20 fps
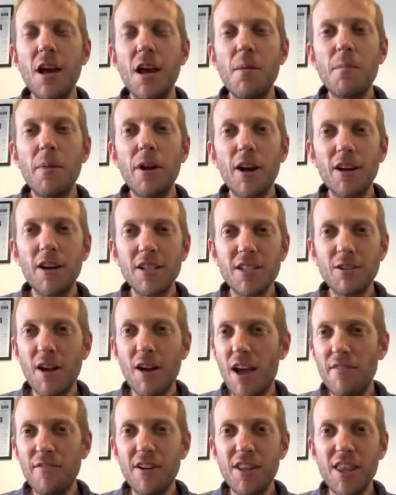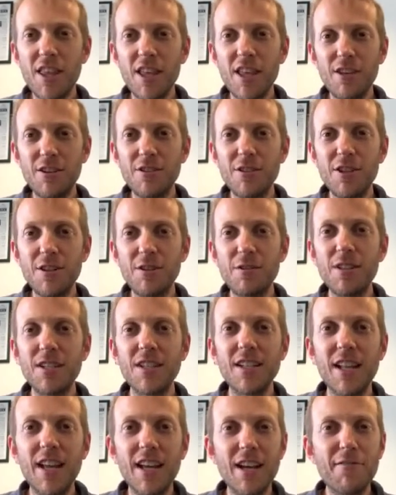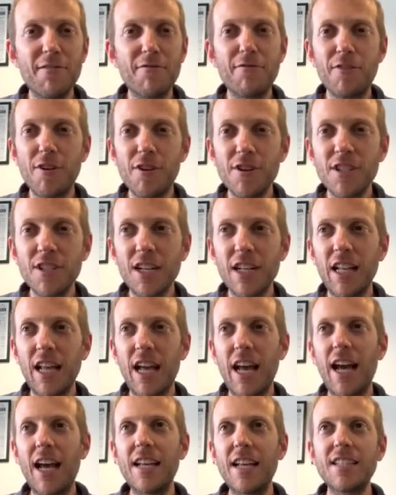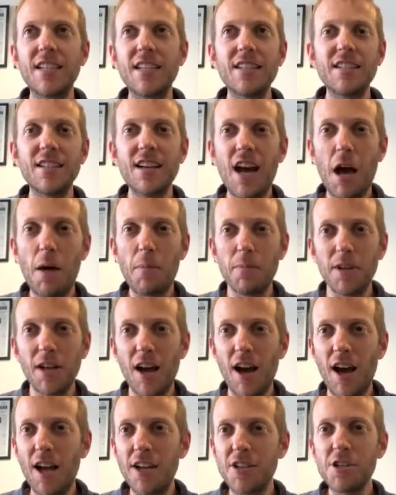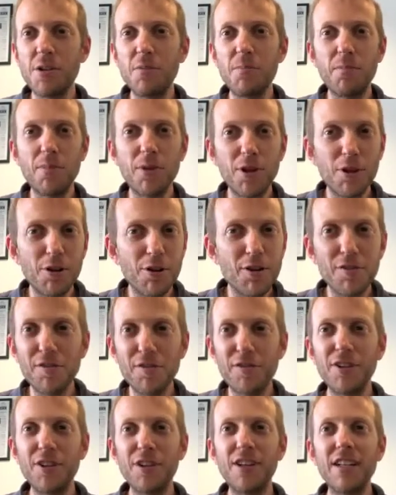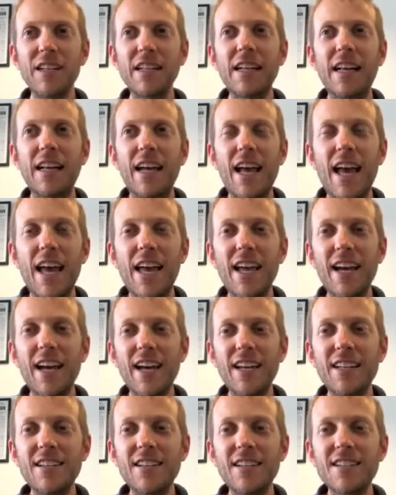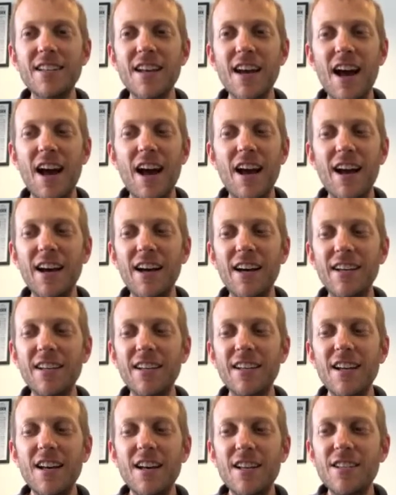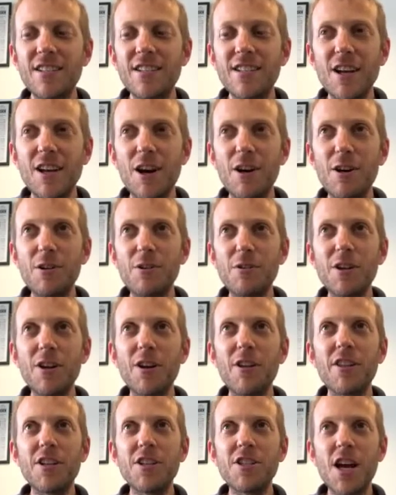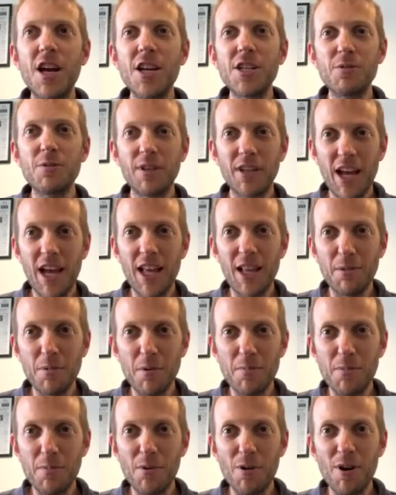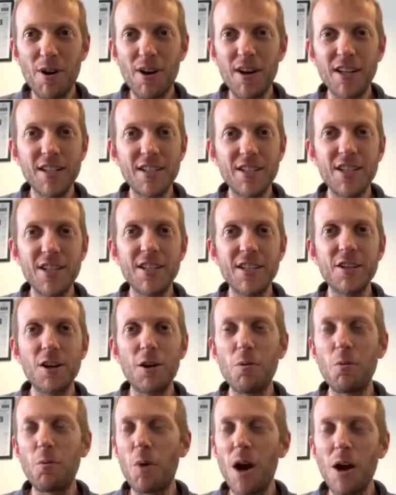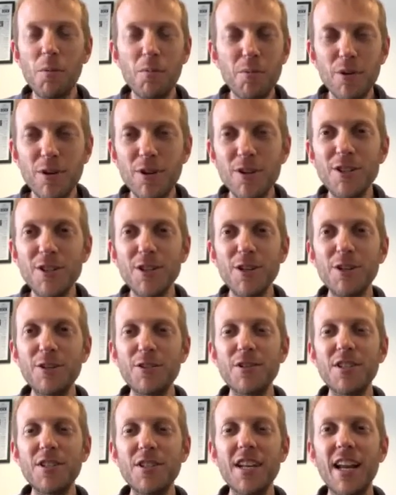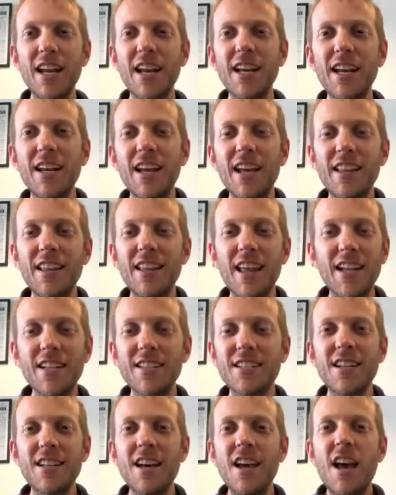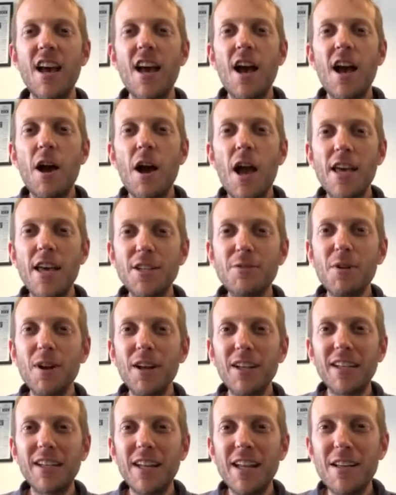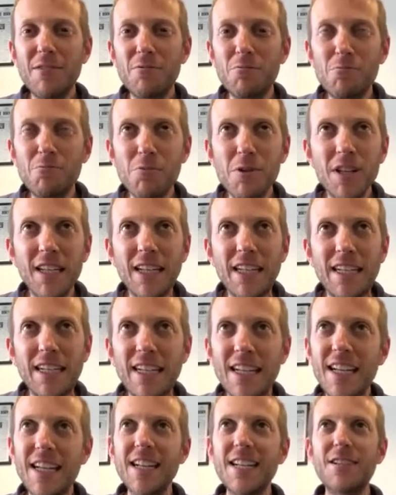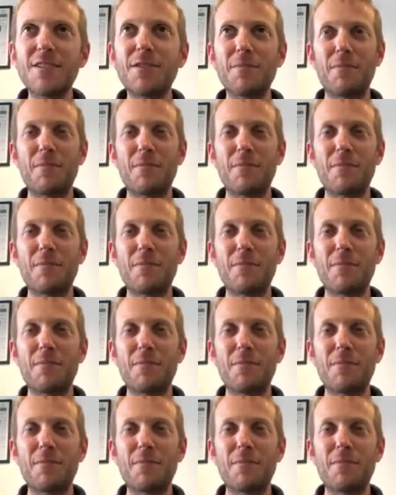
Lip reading: But also everything you do is like first class and top notch, beautiful. And so, the Joshua and Caleb Report is just so well produced, and that's Israel really needs,